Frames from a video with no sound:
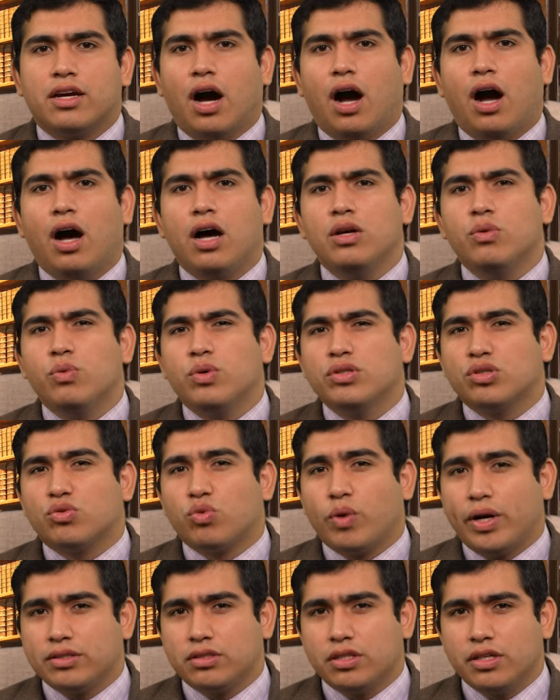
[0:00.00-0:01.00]
God was
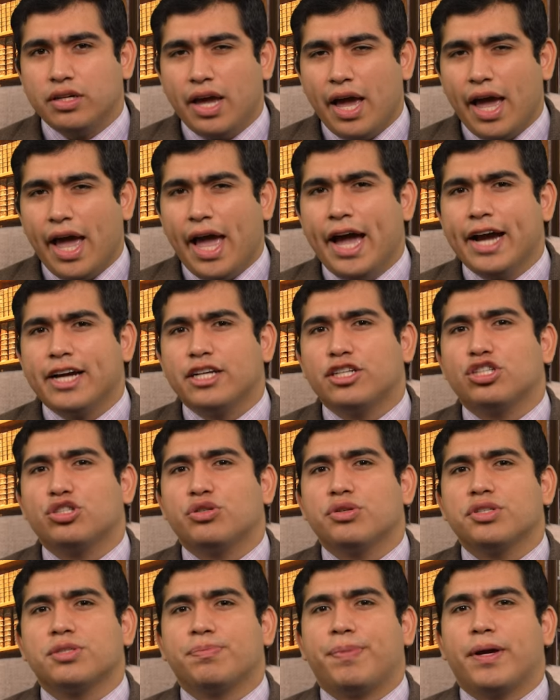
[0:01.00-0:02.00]
granting
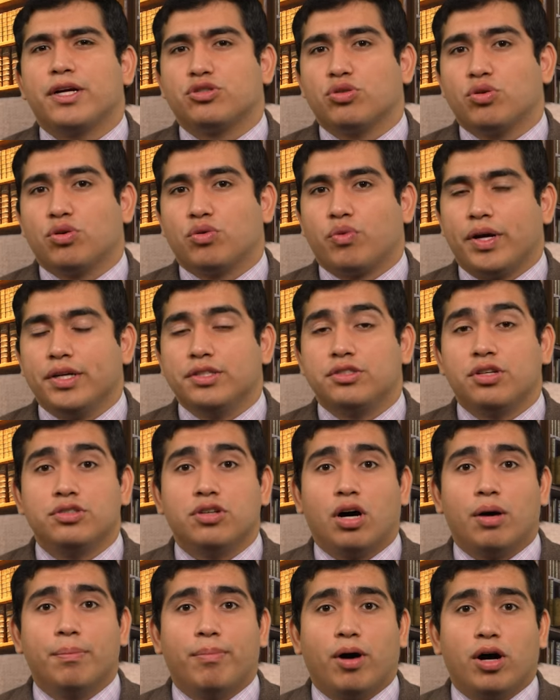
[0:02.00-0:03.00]
extra special grace to
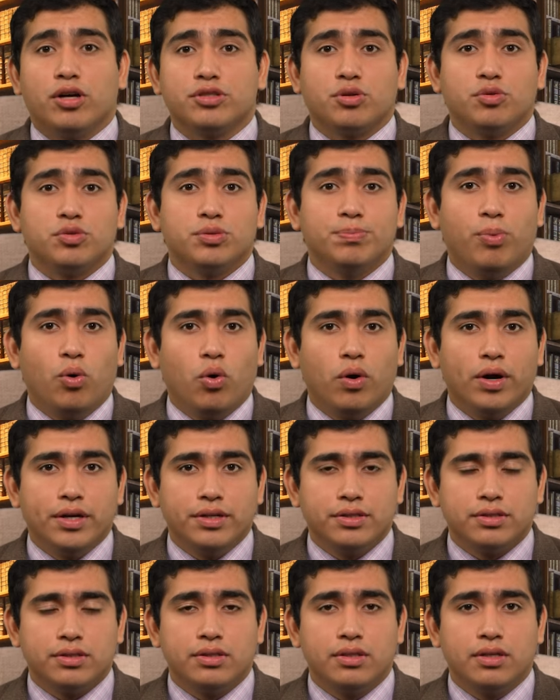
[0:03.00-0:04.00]
Don Bosco's
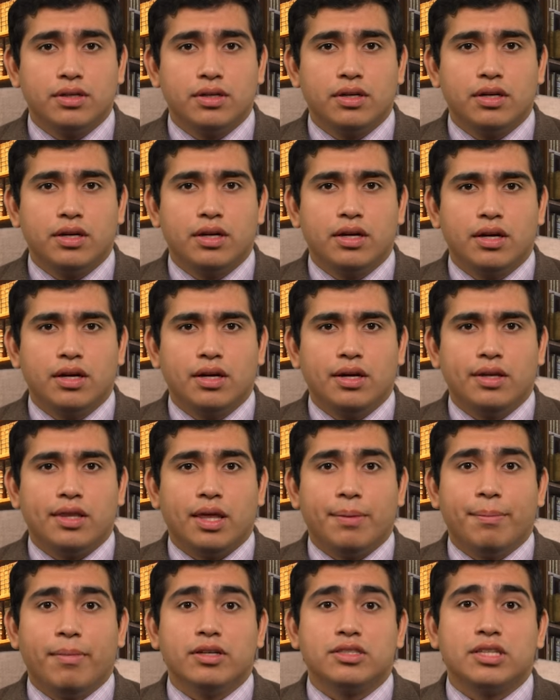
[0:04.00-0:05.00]
boys.
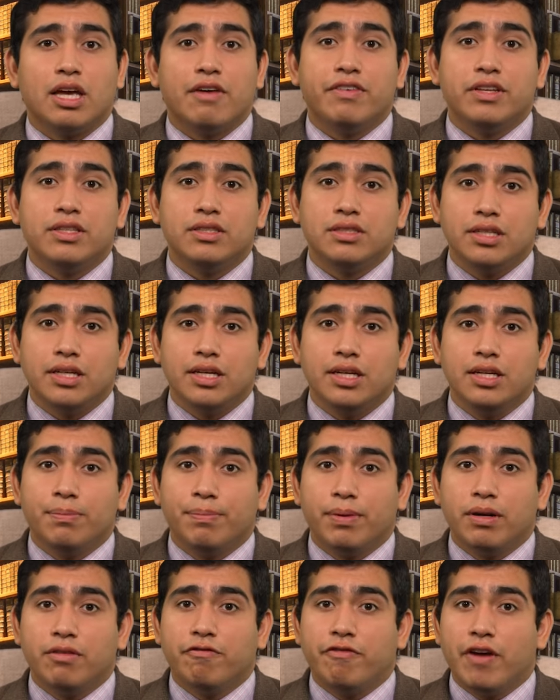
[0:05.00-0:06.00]
They must have indeed
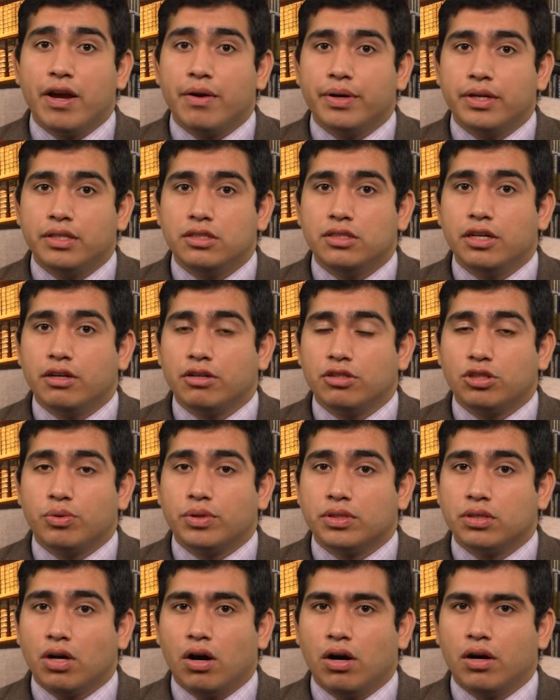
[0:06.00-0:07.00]
been very dear to
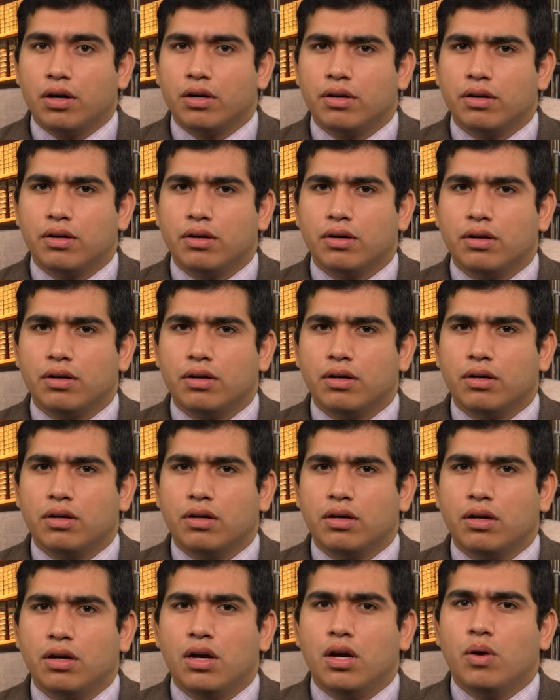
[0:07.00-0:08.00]
his heart.
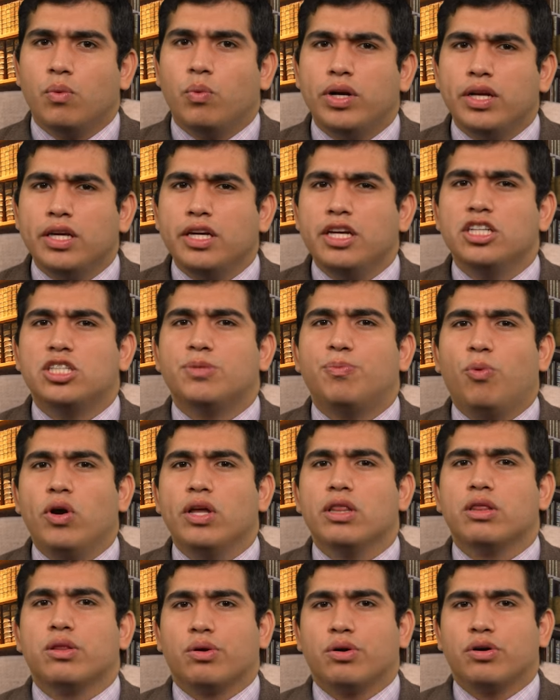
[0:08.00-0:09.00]
What each boy
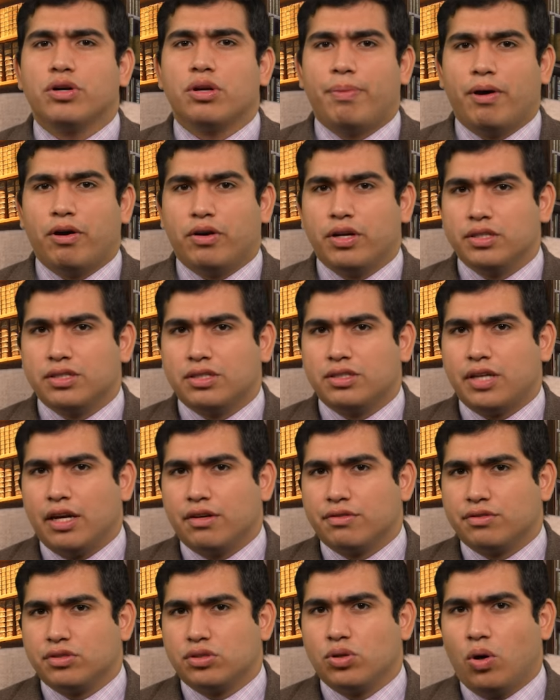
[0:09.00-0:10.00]
learned about his state
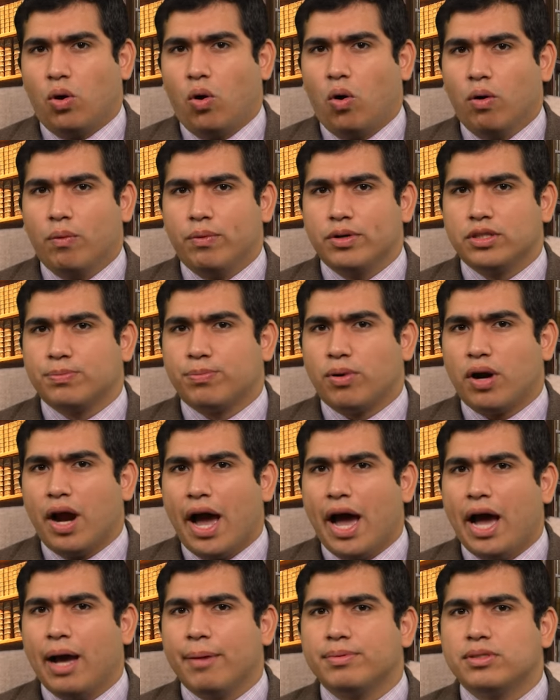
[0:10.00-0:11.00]
of soul was
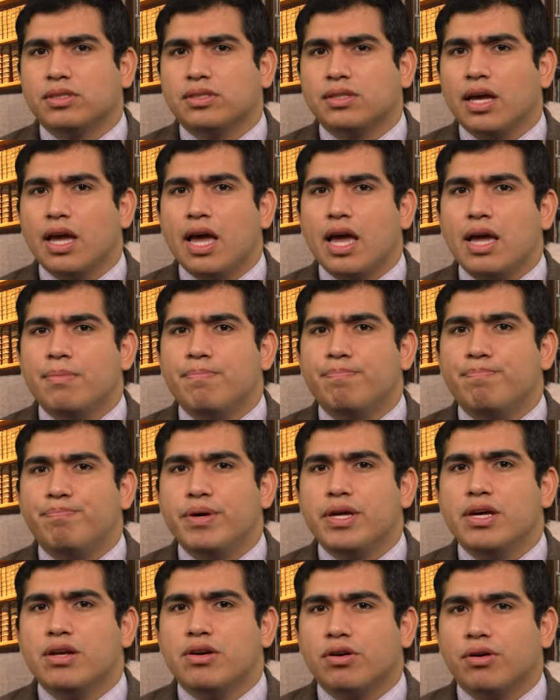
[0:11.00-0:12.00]
perhaps a
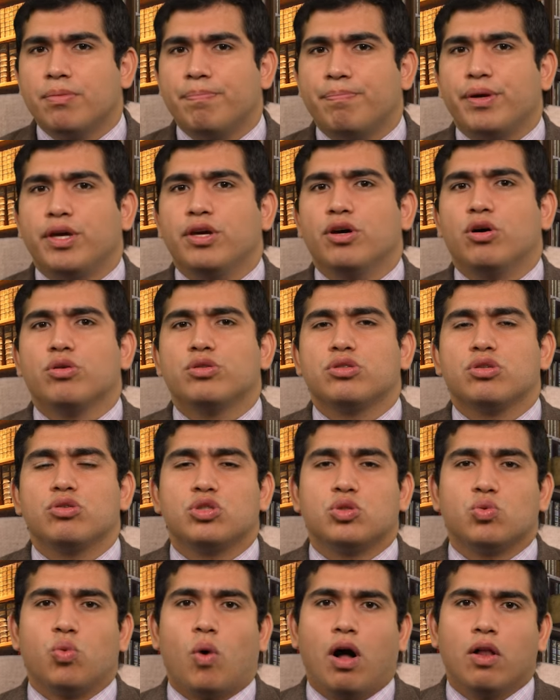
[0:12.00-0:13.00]
bitter pill to
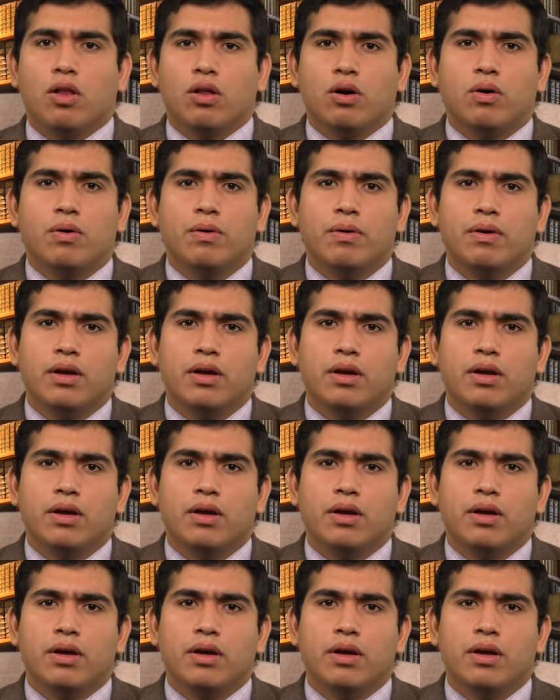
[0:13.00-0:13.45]
swallow.